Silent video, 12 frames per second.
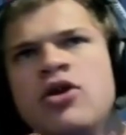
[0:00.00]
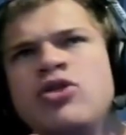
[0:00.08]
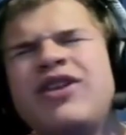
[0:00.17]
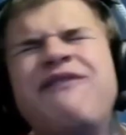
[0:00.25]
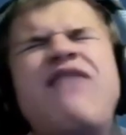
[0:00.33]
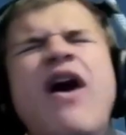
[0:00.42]

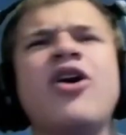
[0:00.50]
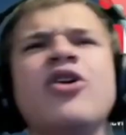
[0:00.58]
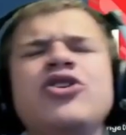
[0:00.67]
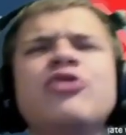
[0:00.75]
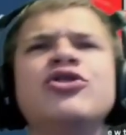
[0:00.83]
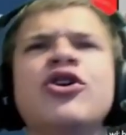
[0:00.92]
The fuck are
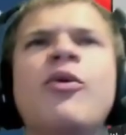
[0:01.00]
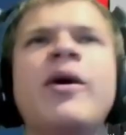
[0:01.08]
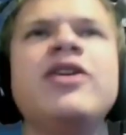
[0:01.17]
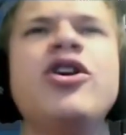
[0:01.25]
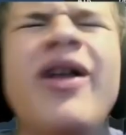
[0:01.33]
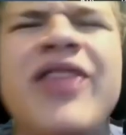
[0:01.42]
you
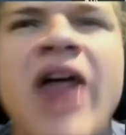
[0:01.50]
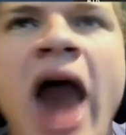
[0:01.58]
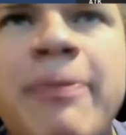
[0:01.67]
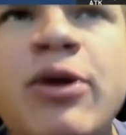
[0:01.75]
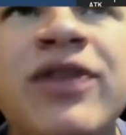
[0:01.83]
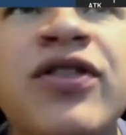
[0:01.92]
doing? You're in the
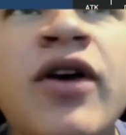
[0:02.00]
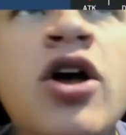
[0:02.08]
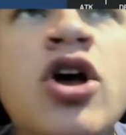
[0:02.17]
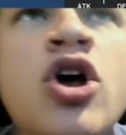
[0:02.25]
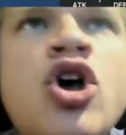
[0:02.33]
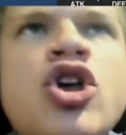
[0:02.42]
lobby you're with.
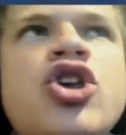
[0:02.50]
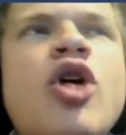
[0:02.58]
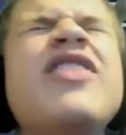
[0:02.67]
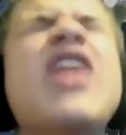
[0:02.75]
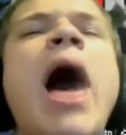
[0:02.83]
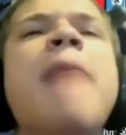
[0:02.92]
Looking, you're
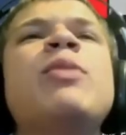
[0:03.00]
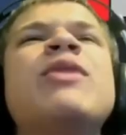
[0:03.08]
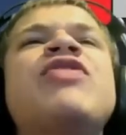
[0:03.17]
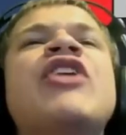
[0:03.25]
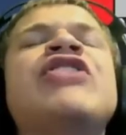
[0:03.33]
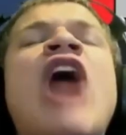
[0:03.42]
in the lobby
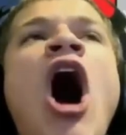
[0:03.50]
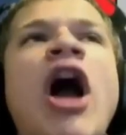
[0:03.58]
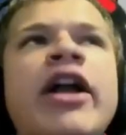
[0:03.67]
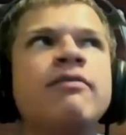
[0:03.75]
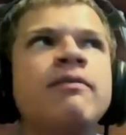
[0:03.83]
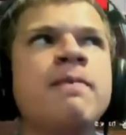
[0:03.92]
with the Don.
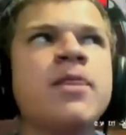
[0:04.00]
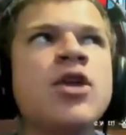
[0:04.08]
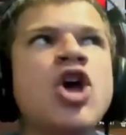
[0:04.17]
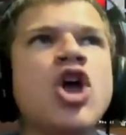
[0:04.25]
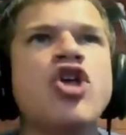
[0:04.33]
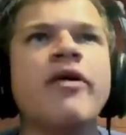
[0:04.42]
looking,
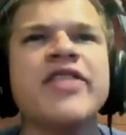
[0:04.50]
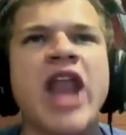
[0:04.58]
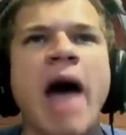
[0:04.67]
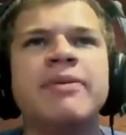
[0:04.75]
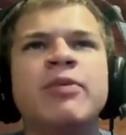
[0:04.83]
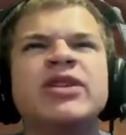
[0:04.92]
you're in the
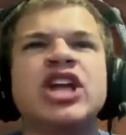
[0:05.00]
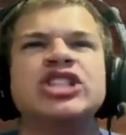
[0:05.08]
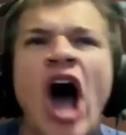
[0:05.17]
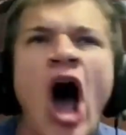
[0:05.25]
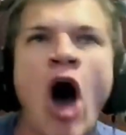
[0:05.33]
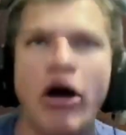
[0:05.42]
lobby with the
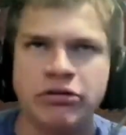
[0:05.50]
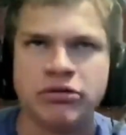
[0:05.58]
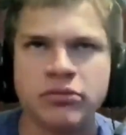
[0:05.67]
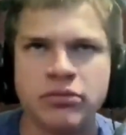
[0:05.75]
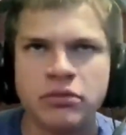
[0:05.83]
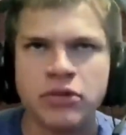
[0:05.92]
Don. I
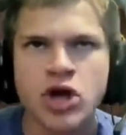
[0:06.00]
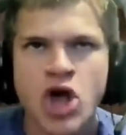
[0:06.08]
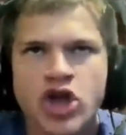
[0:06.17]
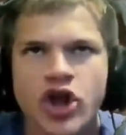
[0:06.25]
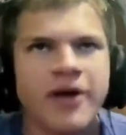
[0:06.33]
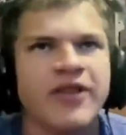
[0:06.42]
won't give up.
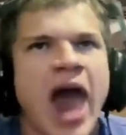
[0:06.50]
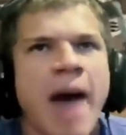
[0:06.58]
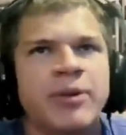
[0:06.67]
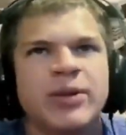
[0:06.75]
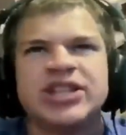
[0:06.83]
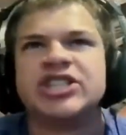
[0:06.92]
You're in the
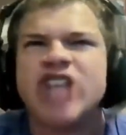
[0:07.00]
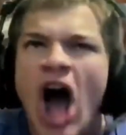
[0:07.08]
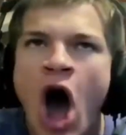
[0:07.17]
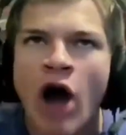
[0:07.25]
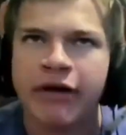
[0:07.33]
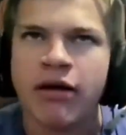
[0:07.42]
lobby with the
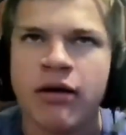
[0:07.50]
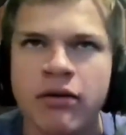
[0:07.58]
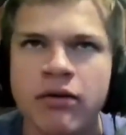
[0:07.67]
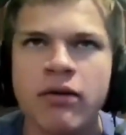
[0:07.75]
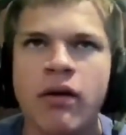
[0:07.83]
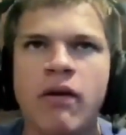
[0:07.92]
Don.
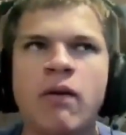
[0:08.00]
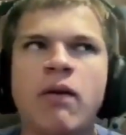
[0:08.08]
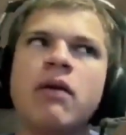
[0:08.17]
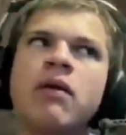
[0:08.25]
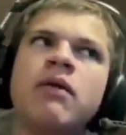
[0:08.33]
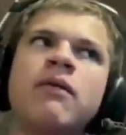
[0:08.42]
I
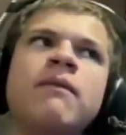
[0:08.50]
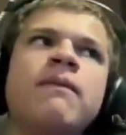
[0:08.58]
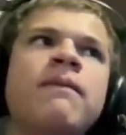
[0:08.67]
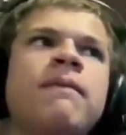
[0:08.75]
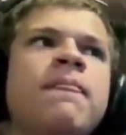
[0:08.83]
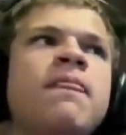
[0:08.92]
won't give
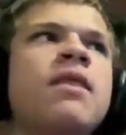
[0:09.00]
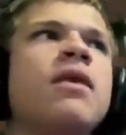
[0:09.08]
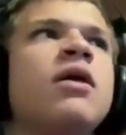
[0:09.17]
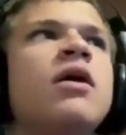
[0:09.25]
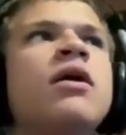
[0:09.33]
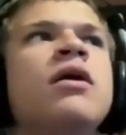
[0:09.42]
up till the
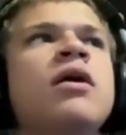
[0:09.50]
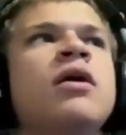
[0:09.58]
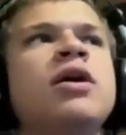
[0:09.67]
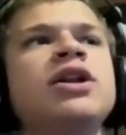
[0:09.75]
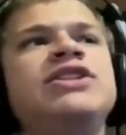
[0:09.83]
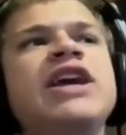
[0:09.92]
last second.
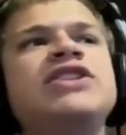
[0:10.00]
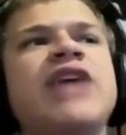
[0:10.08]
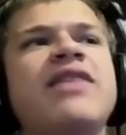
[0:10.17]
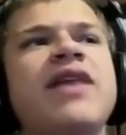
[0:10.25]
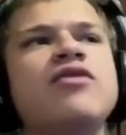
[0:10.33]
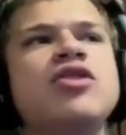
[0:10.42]

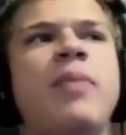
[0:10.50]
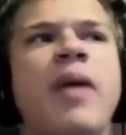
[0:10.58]
DJ, think the